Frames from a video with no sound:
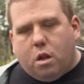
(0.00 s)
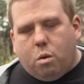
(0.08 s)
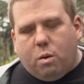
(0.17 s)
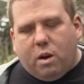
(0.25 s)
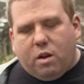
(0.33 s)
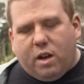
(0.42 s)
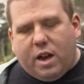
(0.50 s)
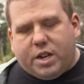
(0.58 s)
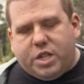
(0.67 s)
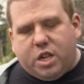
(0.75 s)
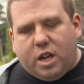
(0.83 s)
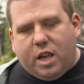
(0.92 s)
Well,
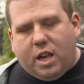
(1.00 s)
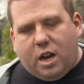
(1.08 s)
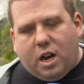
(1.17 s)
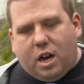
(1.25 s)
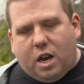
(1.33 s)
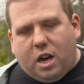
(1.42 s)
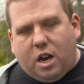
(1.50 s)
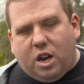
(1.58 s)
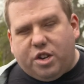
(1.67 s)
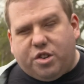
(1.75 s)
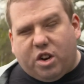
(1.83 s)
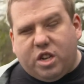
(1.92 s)
actually, I
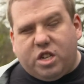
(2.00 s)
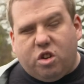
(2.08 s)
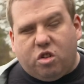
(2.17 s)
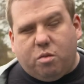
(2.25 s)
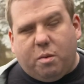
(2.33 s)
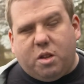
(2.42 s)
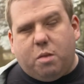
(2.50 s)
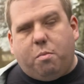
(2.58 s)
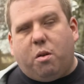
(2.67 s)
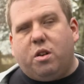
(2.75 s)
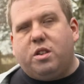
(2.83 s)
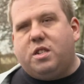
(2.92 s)
tried to talk to my
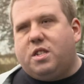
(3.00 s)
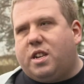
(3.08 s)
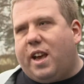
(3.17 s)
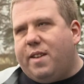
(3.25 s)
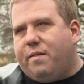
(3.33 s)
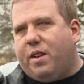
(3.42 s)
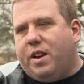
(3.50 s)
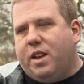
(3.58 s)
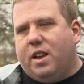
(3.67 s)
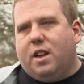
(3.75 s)
support, David,